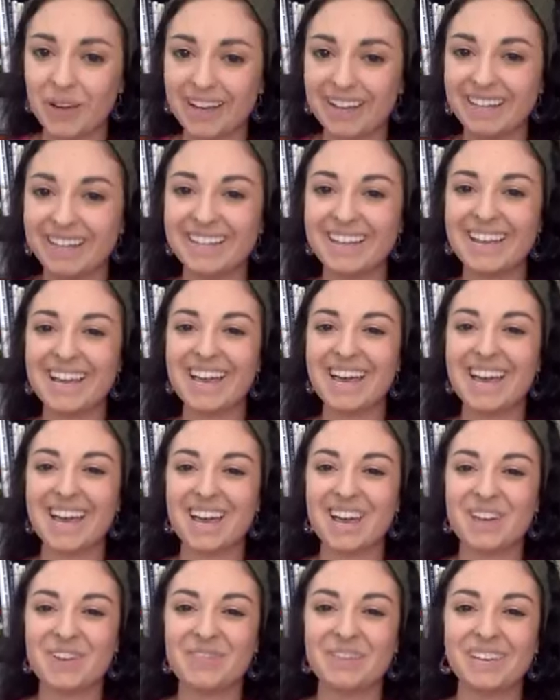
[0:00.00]
well.
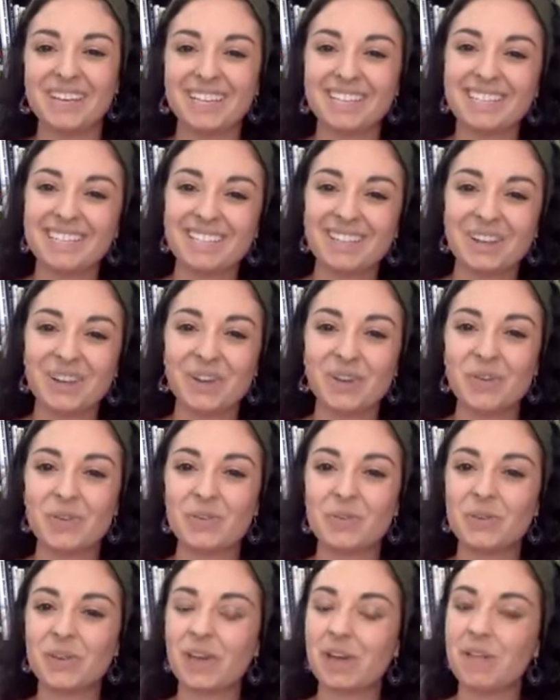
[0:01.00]
Um, and so
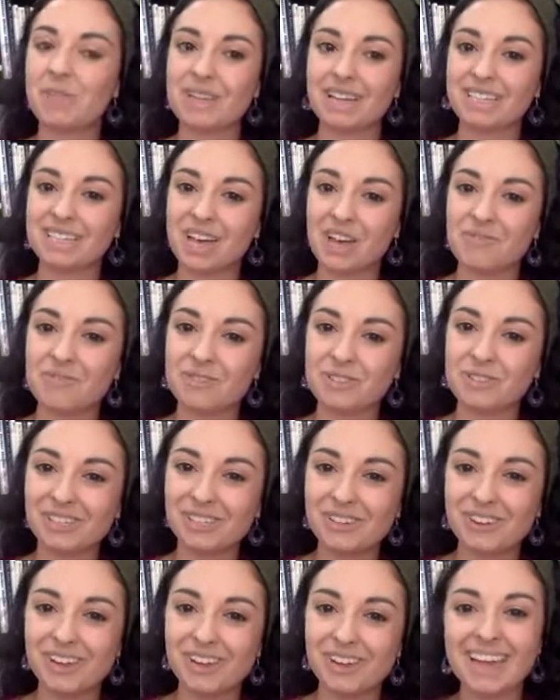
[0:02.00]
we hope that's helpful to
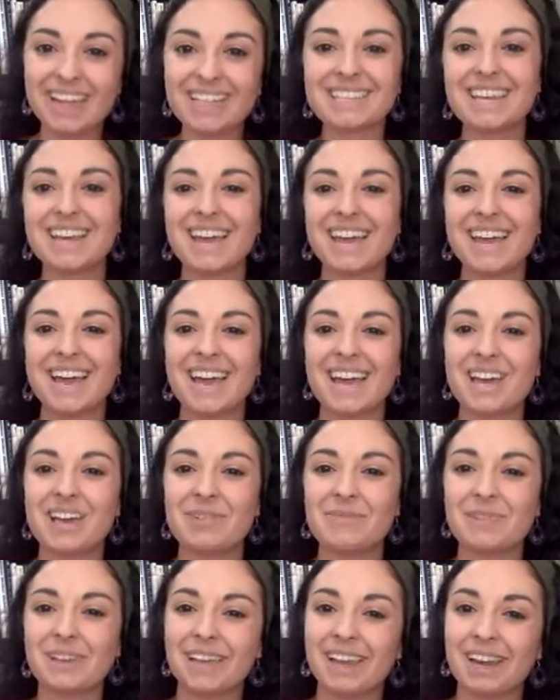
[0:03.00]
you guys,
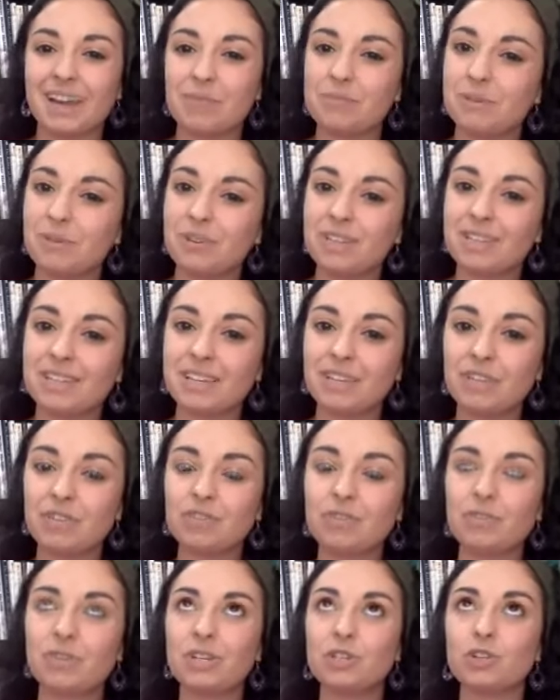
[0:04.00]
um, and I hope you continue
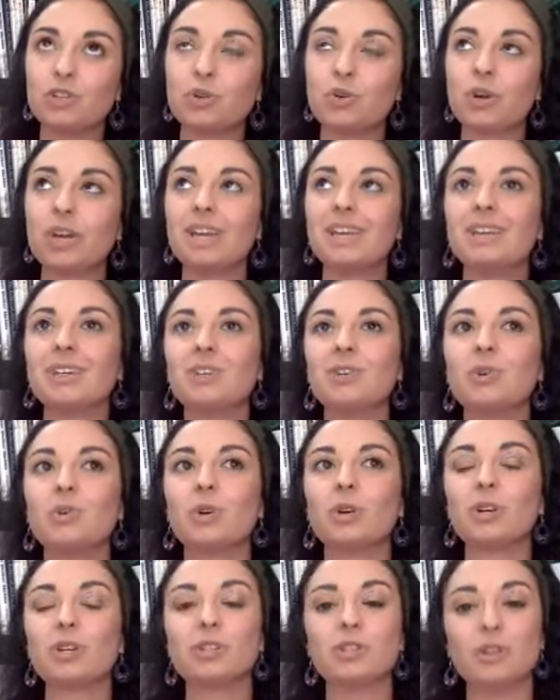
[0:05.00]
to enjoy
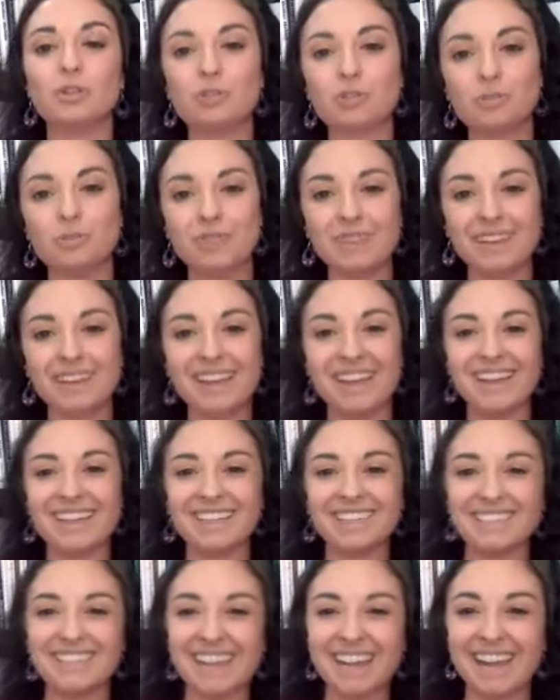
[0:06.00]
your social media
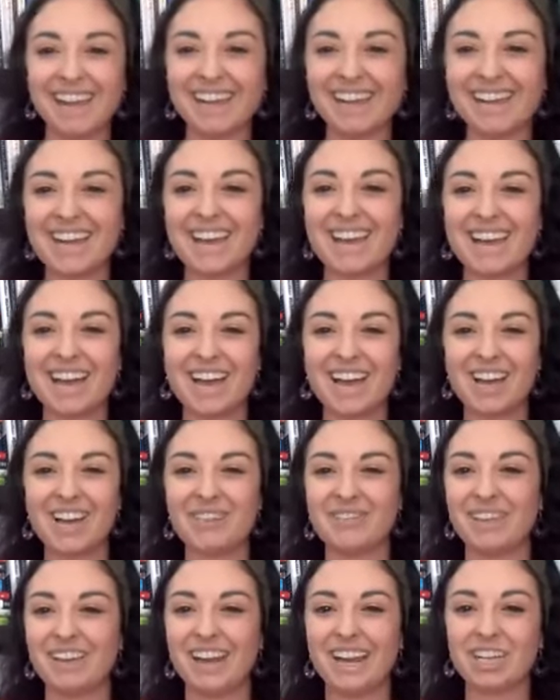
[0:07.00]
day.
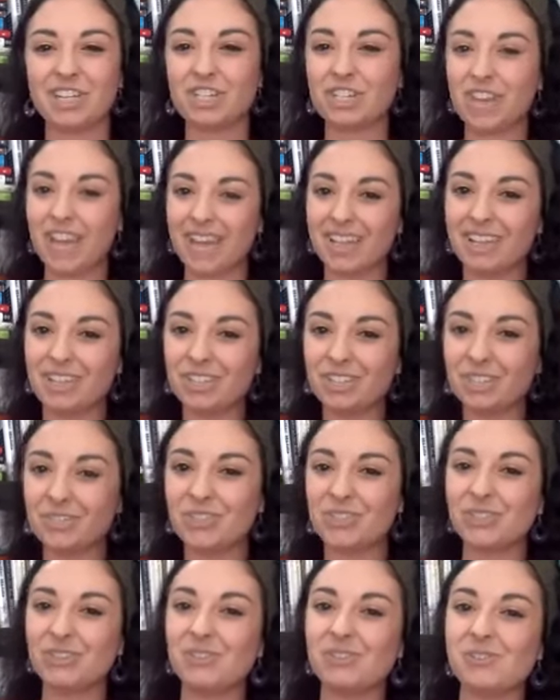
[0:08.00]
Um, and I just challenge you
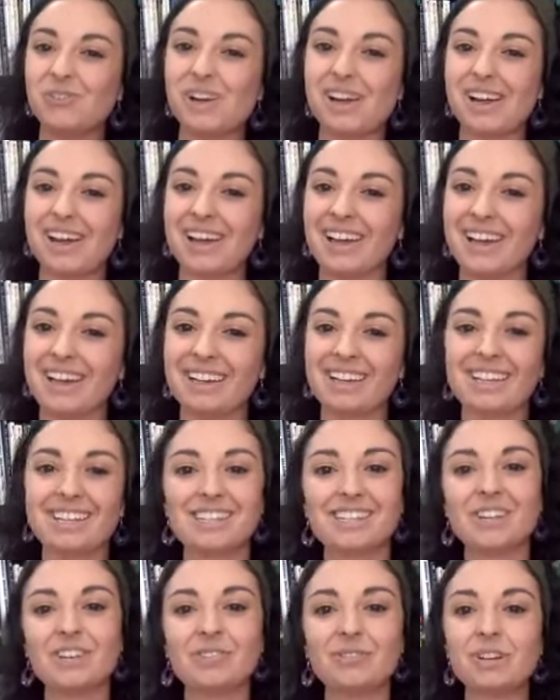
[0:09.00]
to uh,
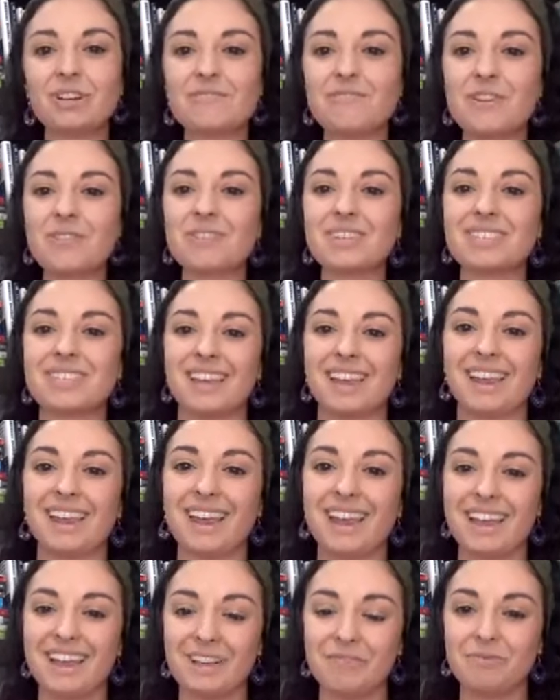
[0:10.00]
consider refocusing,
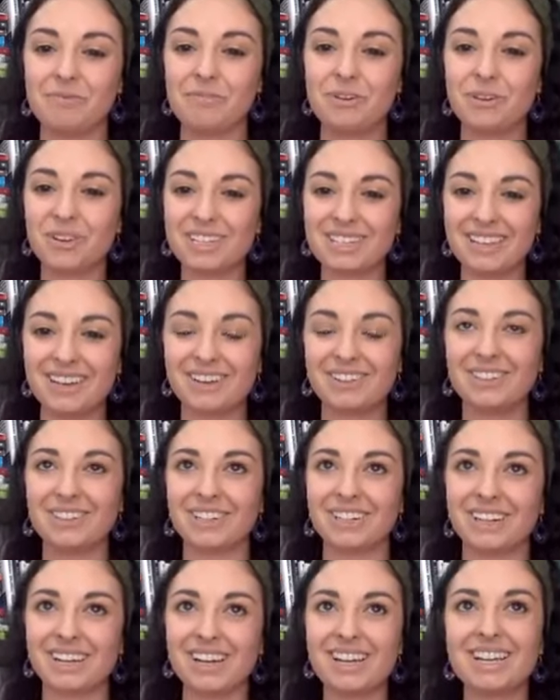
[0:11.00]
um, focus in on
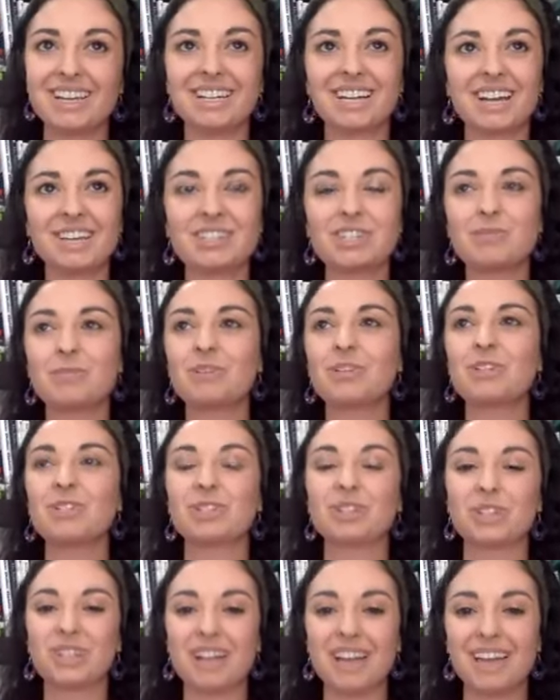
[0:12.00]
your customers,
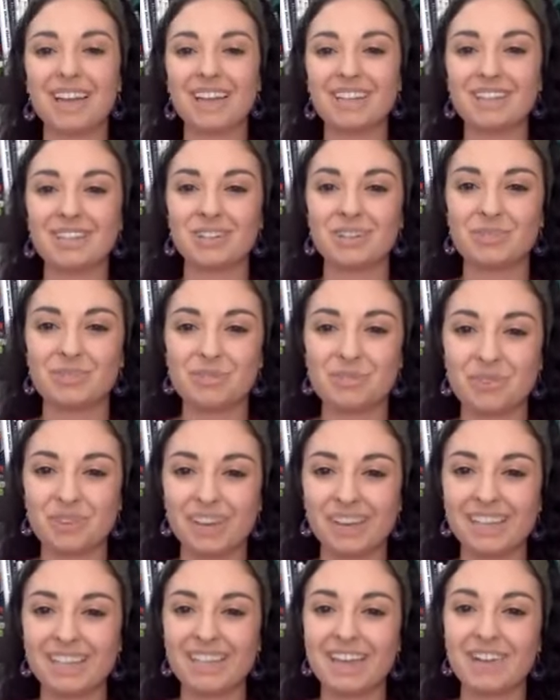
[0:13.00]
your clients, your
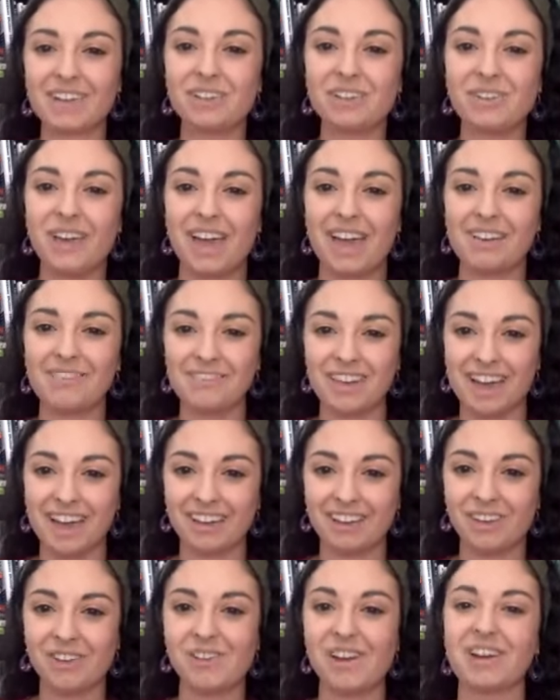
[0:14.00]
employees. How can you add
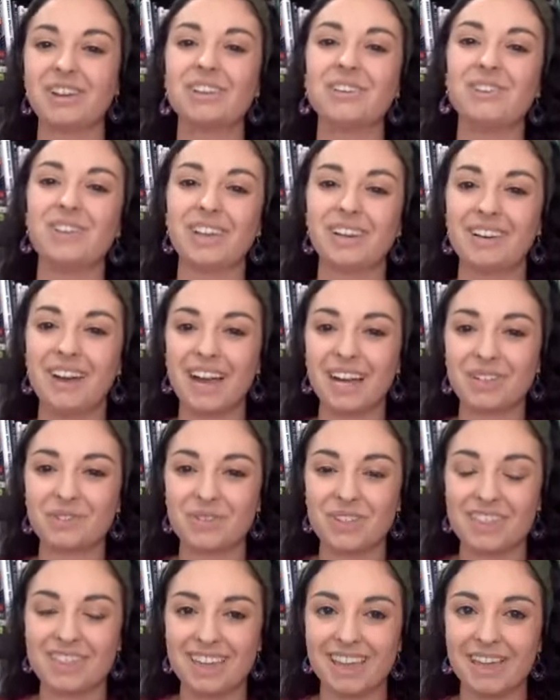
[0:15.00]
value? How can you interact
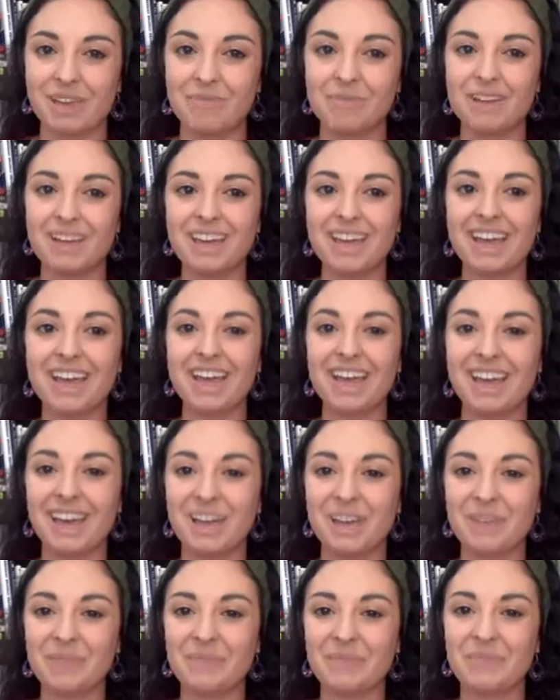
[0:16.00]
with them?
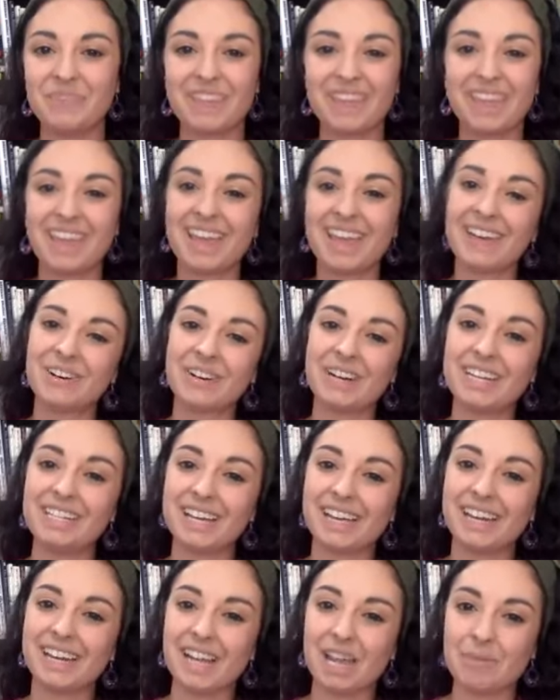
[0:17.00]
on a
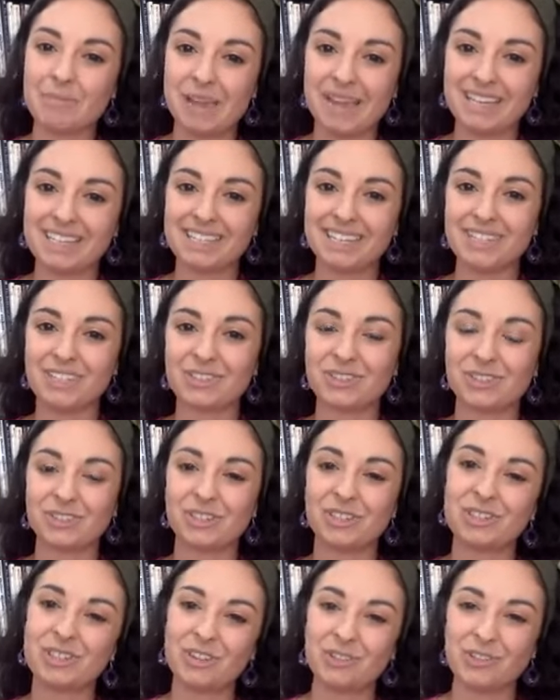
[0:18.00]
day to day basis through
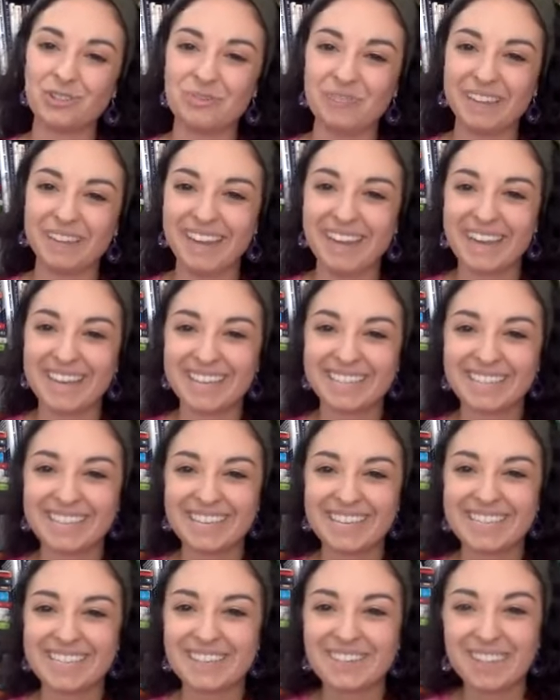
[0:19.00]
your social media.
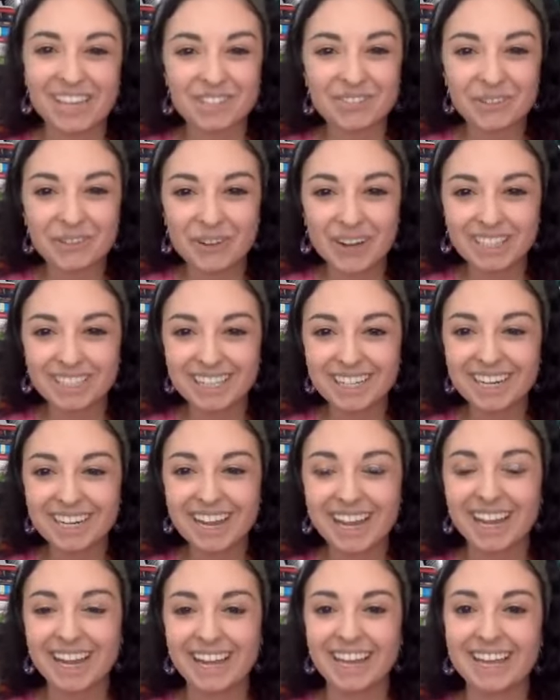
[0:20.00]
So thanks for
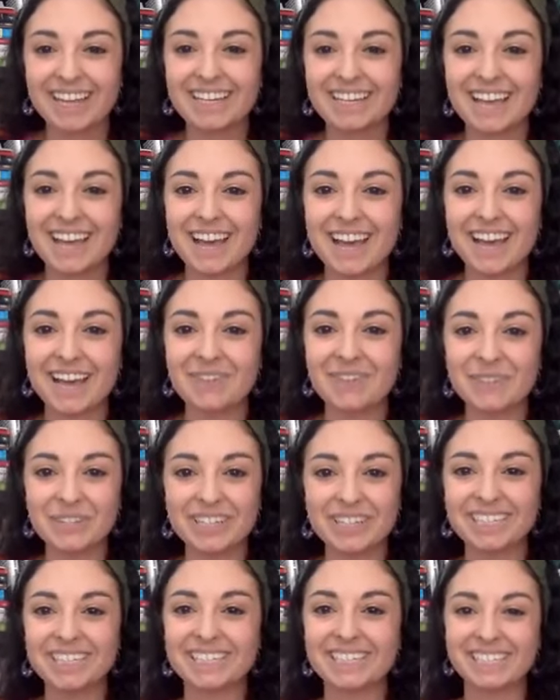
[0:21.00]
watching, and I
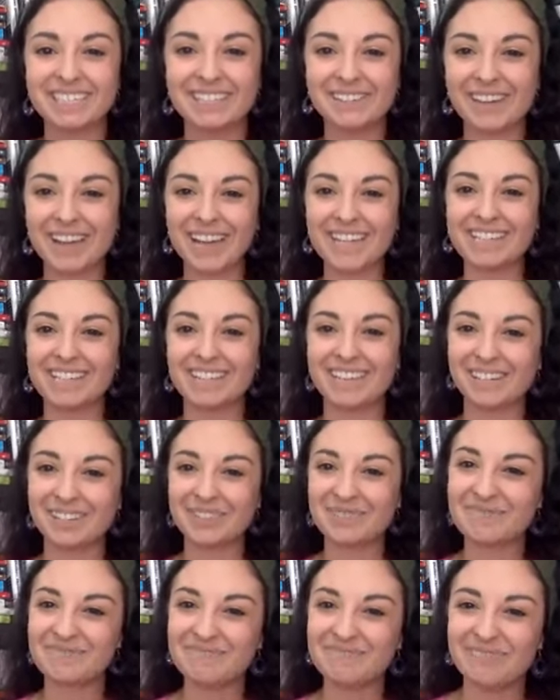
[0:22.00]
will see you guys
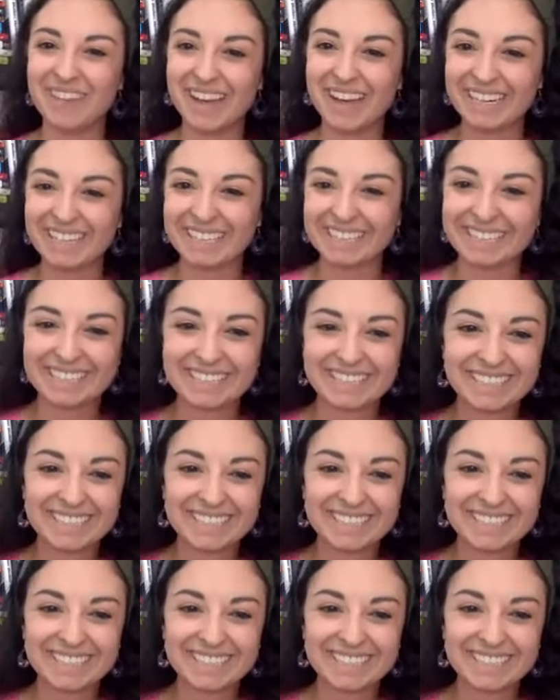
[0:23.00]
later. Bye.